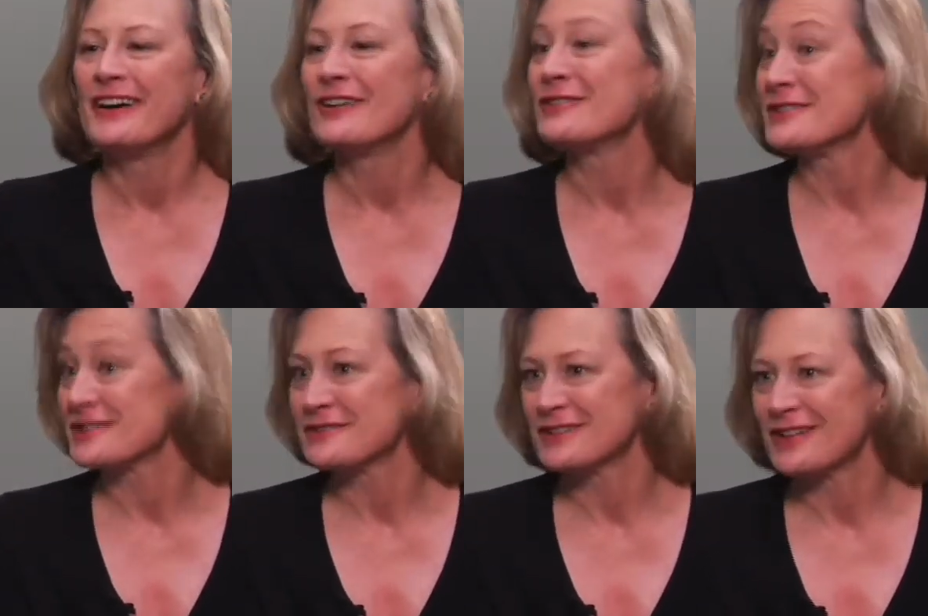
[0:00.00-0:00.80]
or
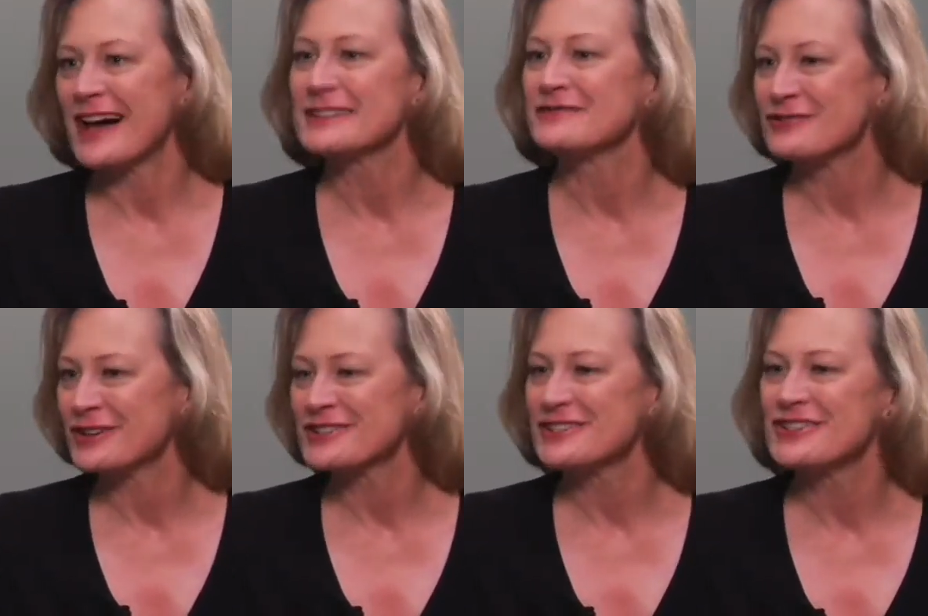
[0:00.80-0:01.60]
this class of
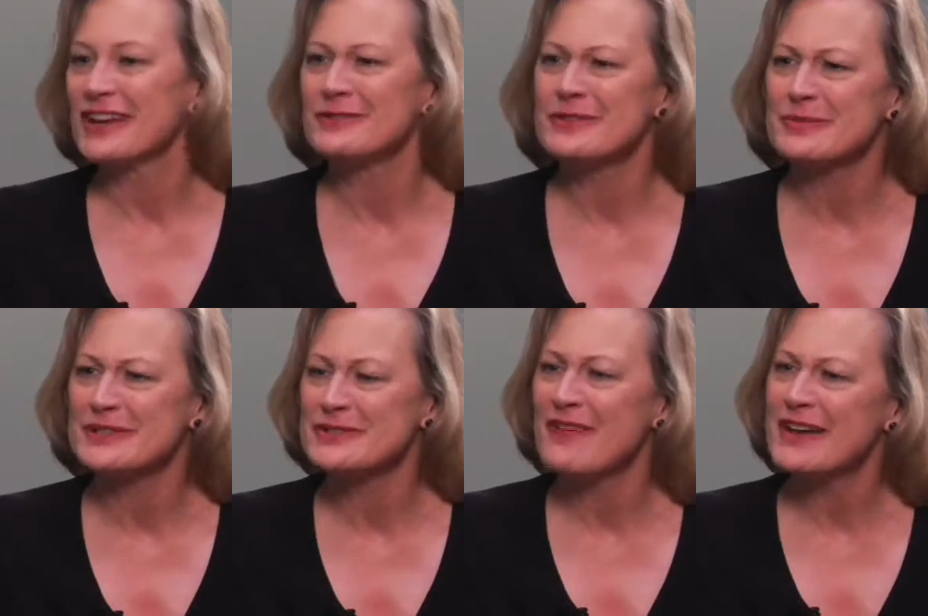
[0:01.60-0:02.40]
drugs in general, the
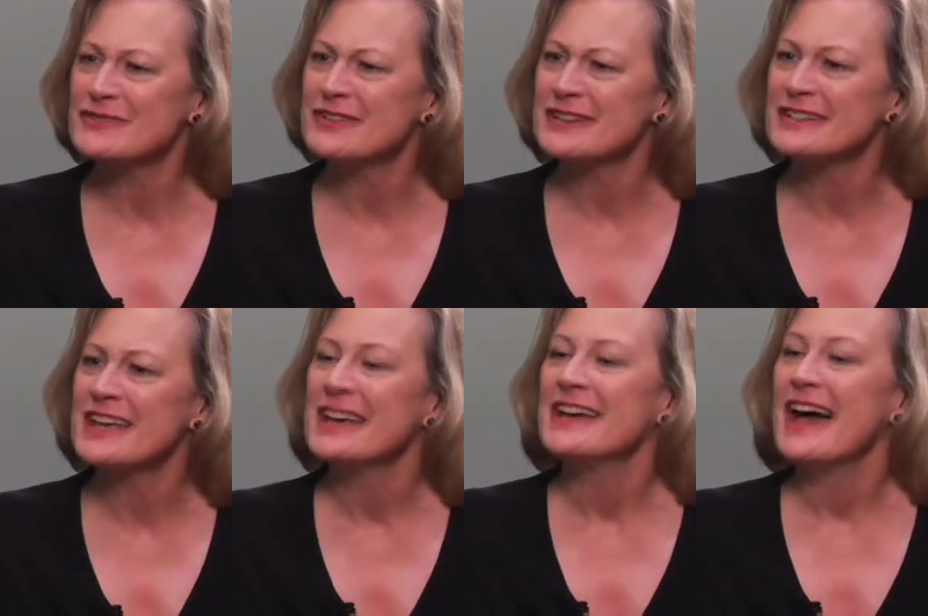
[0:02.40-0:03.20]
bisphosphonates,
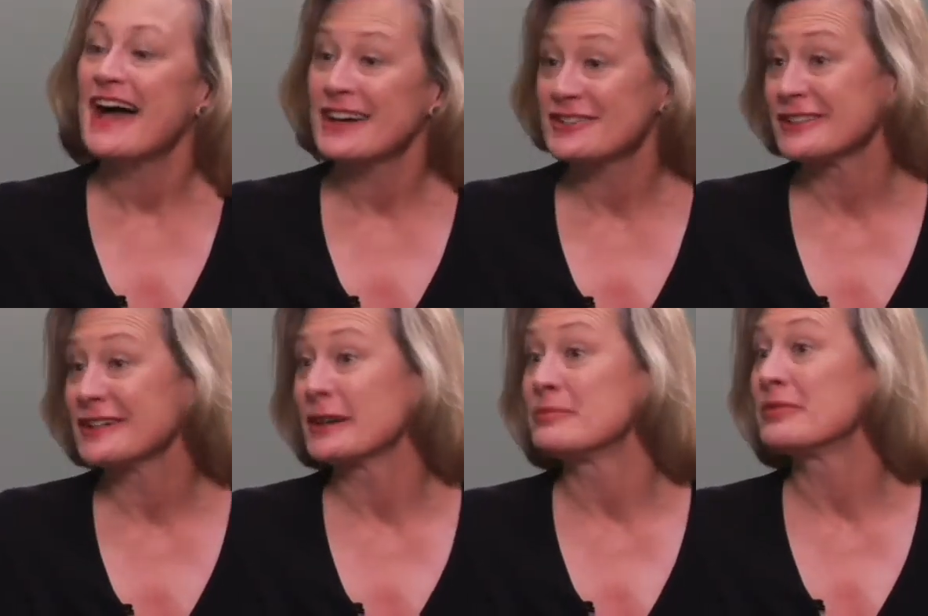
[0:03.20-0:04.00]
actually
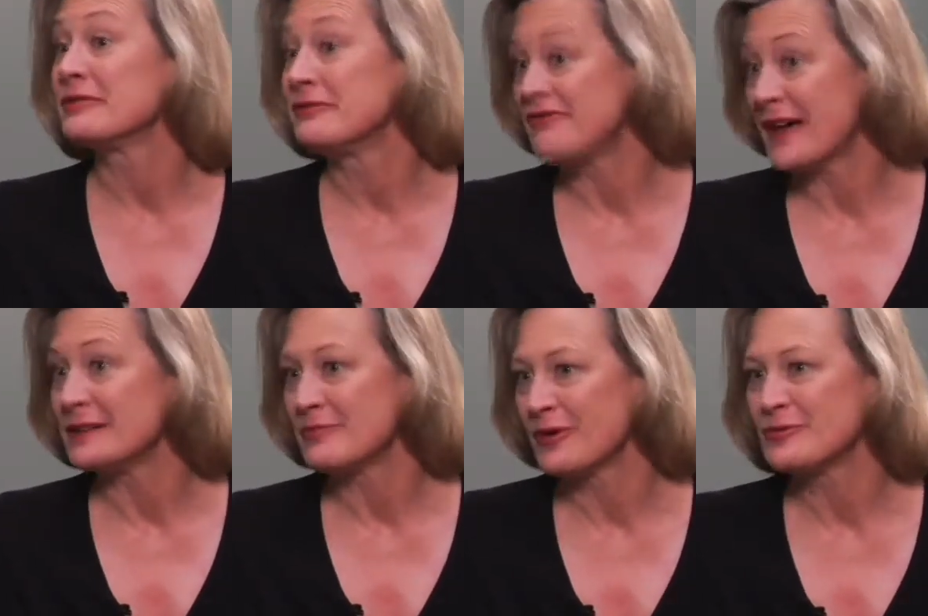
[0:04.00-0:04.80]
can
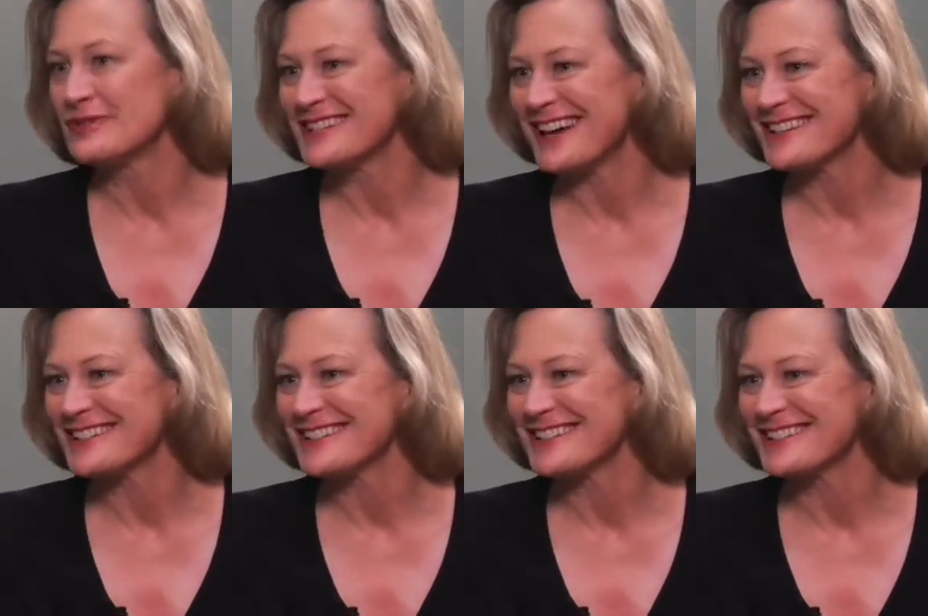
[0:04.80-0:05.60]
prevent bone
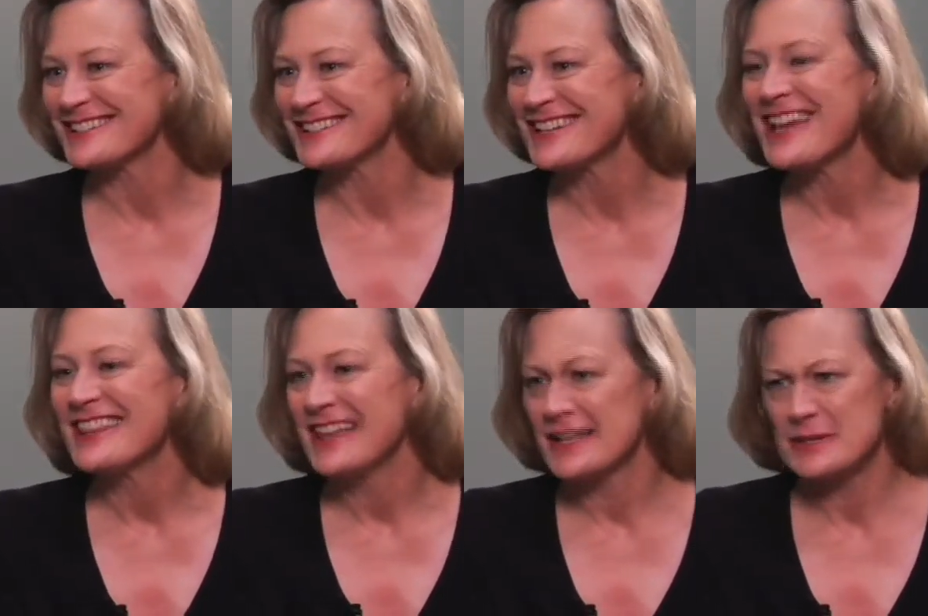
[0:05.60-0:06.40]
metastases.
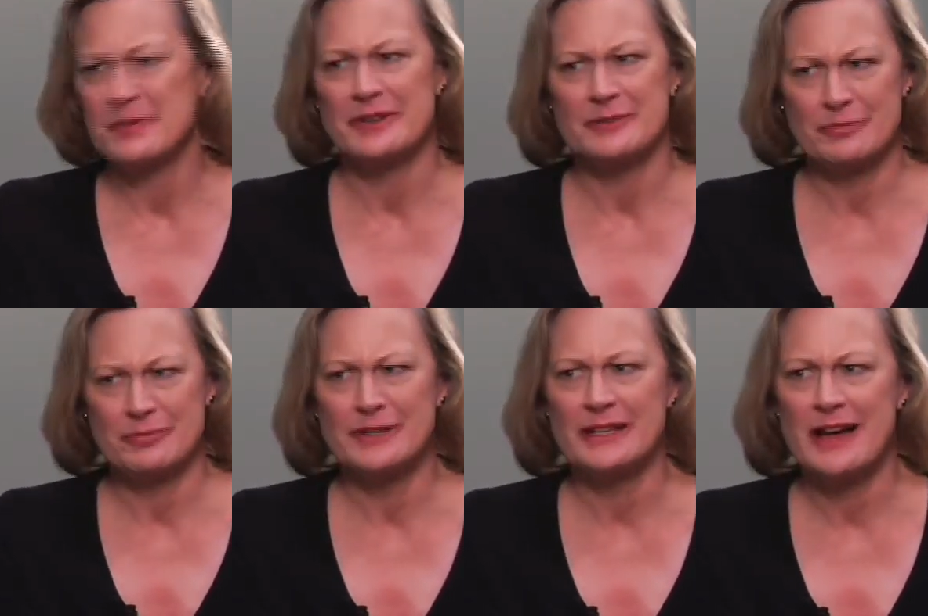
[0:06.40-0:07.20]
That's been a
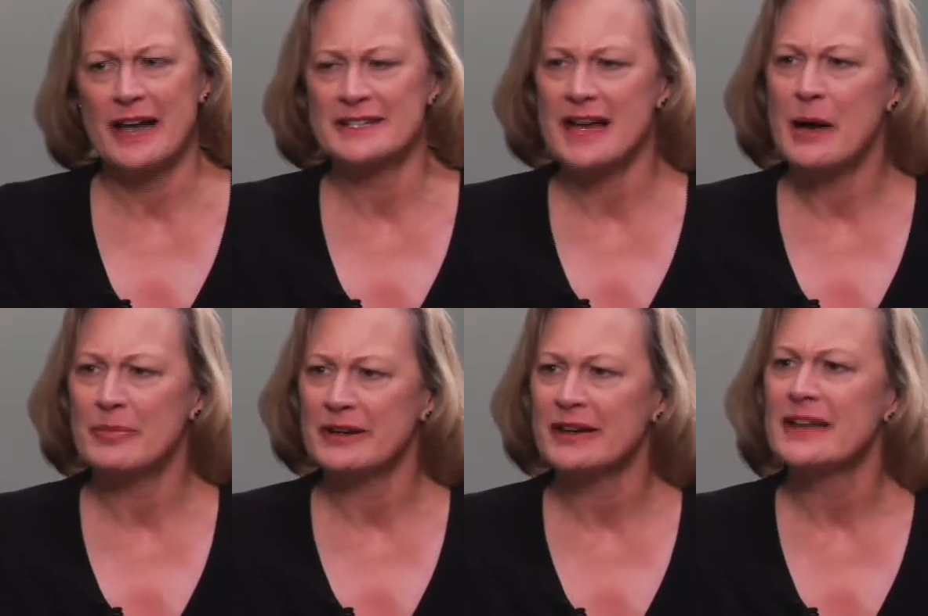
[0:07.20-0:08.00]
really hot
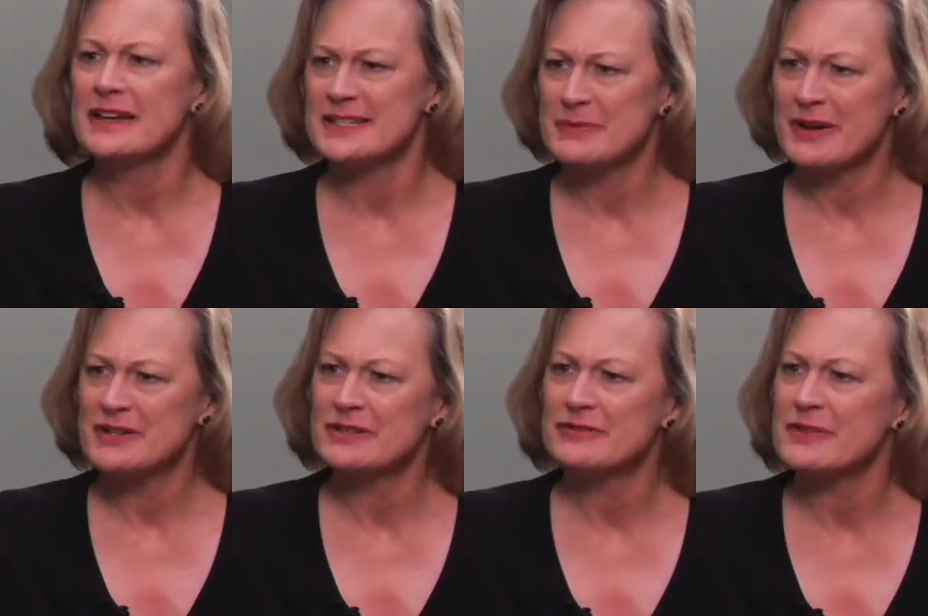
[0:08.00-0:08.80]
topic,
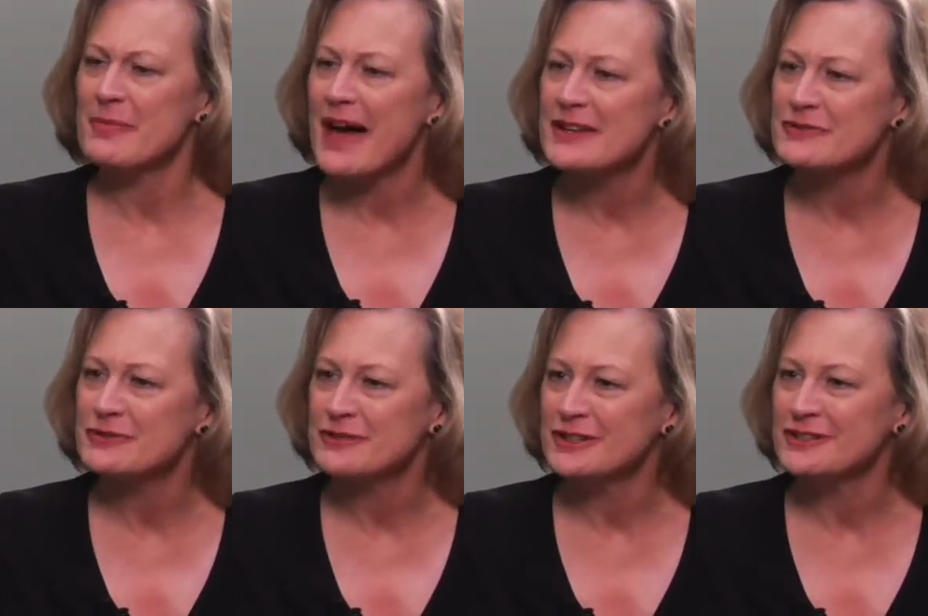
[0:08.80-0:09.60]
especially for the past
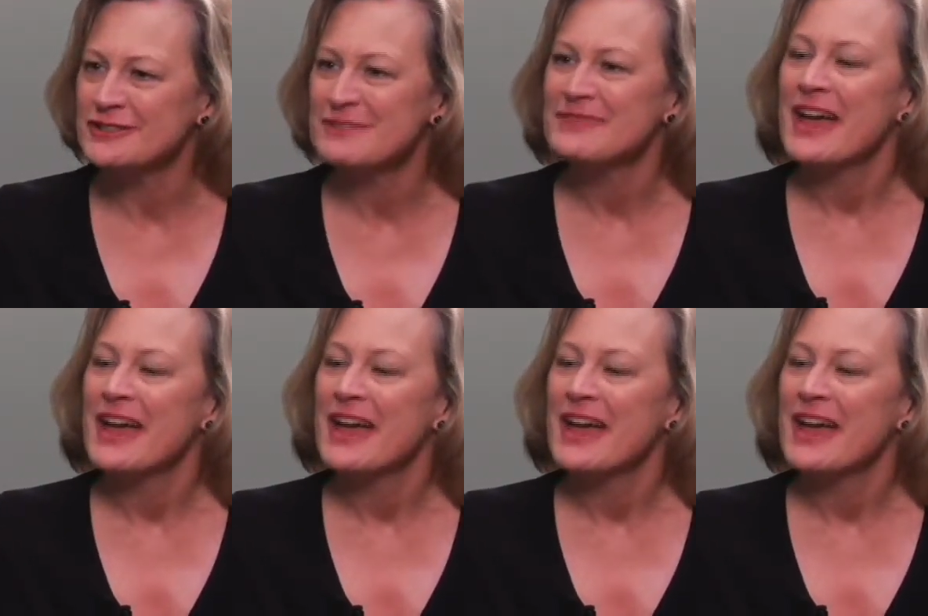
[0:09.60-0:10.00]
few years,